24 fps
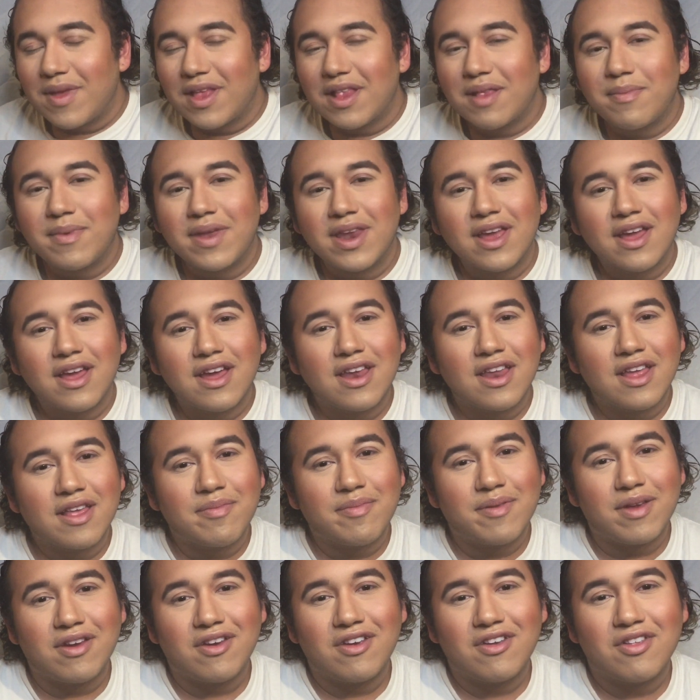It's been a good
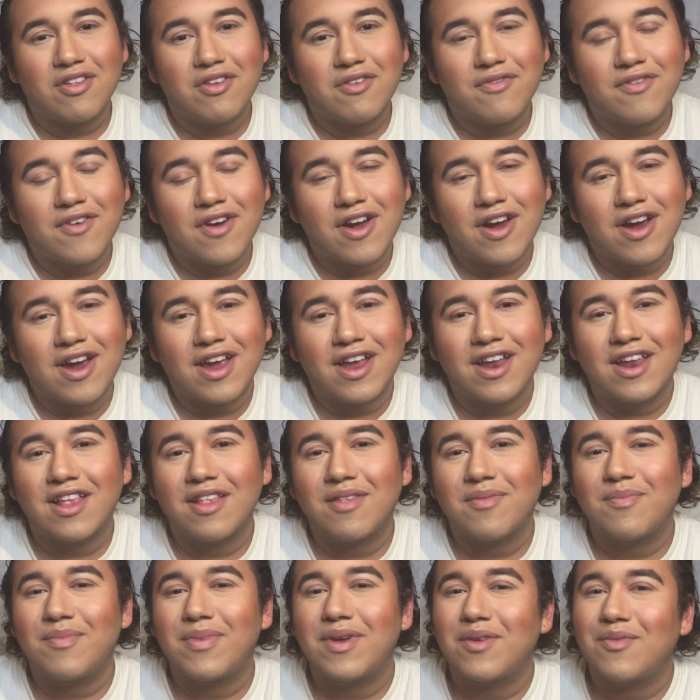experience so far, and
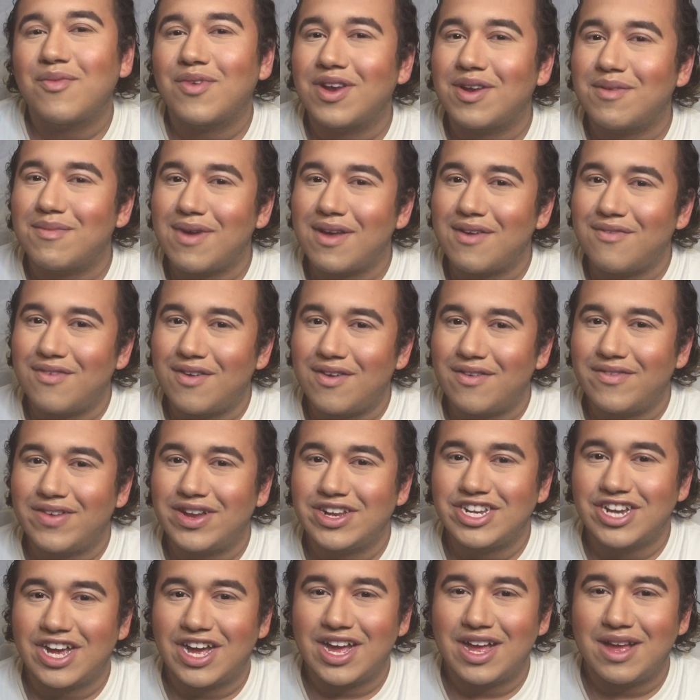it's been one of my
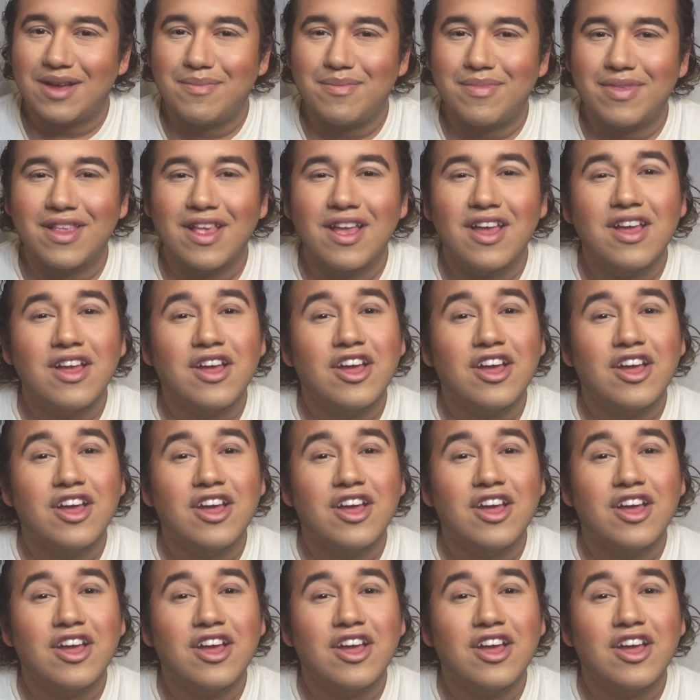favorite jobs.